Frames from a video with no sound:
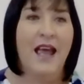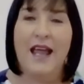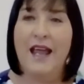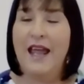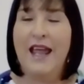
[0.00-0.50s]

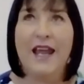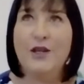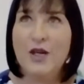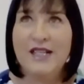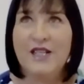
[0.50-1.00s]
a
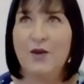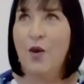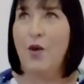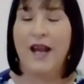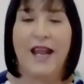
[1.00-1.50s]
hairdresser
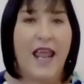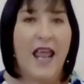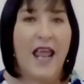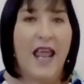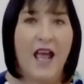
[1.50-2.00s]
or an
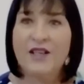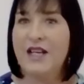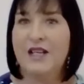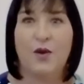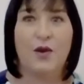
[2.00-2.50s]

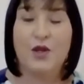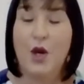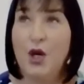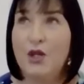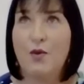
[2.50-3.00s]
accountant or a
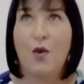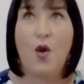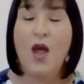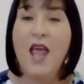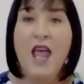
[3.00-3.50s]
doctor
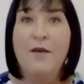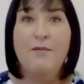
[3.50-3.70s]
or